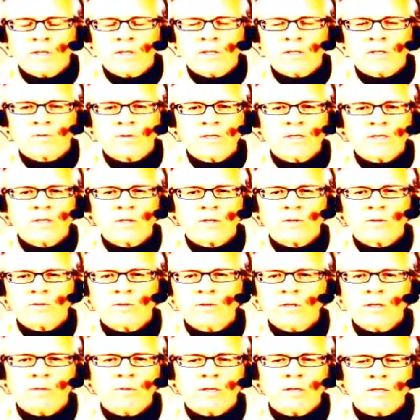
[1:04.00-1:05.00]
These trees don't
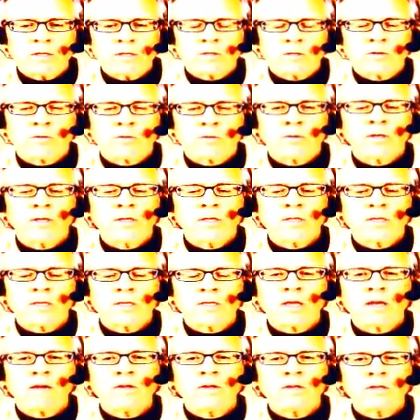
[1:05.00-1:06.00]
need to be these trees.
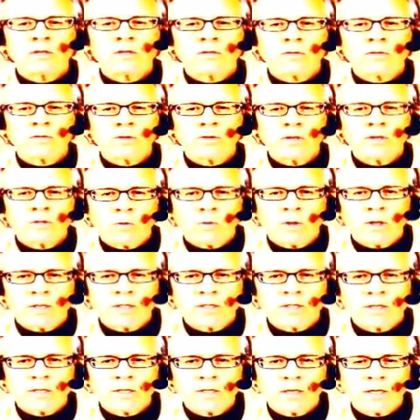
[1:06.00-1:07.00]
Instead of these trees,
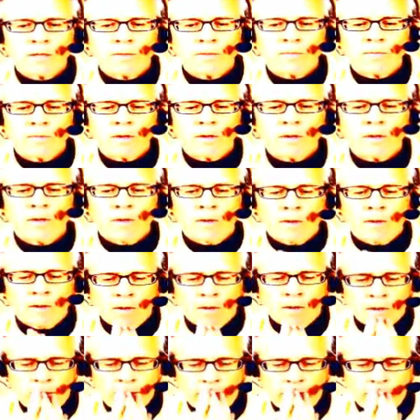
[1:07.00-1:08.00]
oneness is seen.
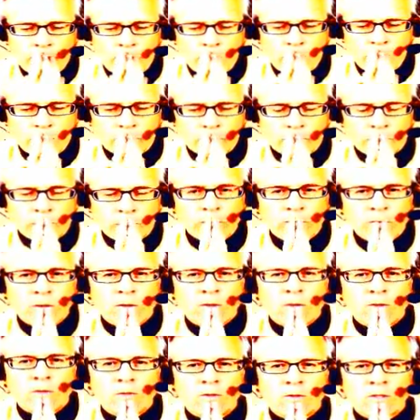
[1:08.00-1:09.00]
Now we're going to
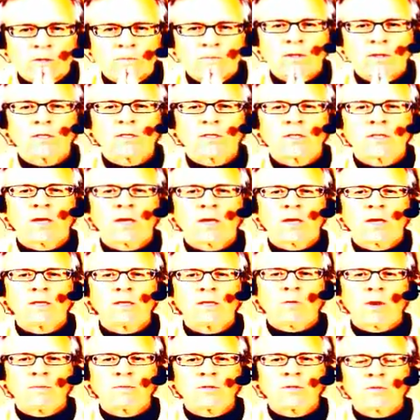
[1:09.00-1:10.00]
introduce something slightly
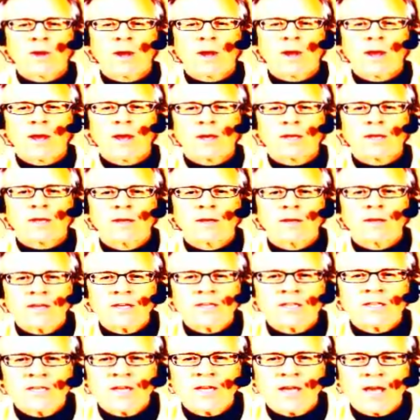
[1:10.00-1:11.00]
more abstract.
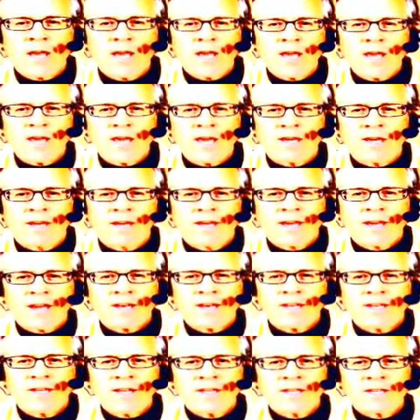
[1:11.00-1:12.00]
This day
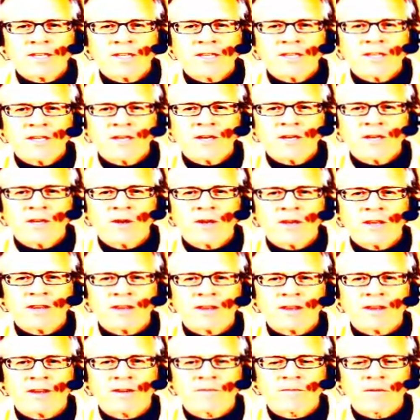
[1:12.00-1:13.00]
can't teach the ego
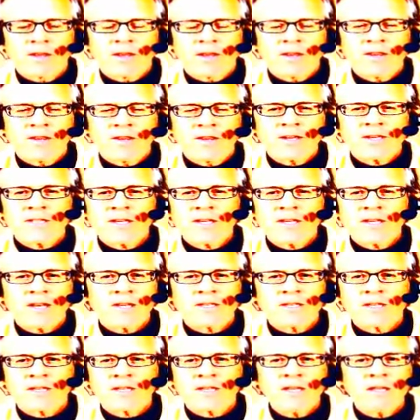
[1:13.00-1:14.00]
anything. This day
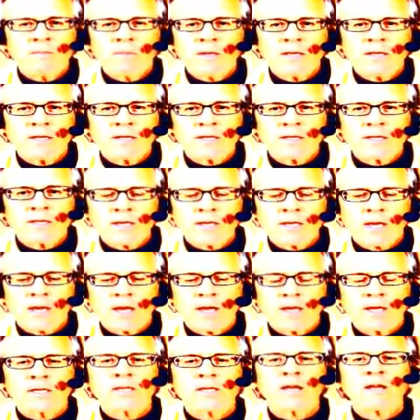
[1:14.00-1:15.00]
doesn't need to be this
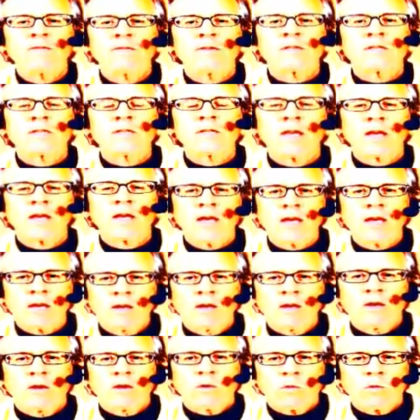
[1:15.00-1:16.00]
day. Instead of this day,
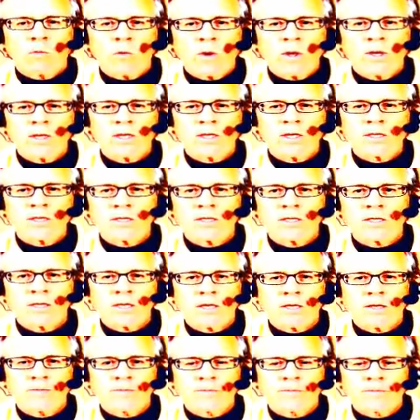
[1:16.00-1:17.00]
oneness is
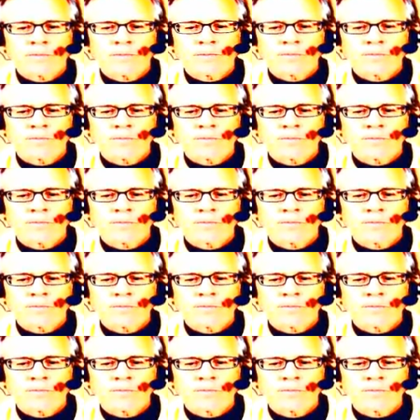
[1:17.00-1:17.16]
seen.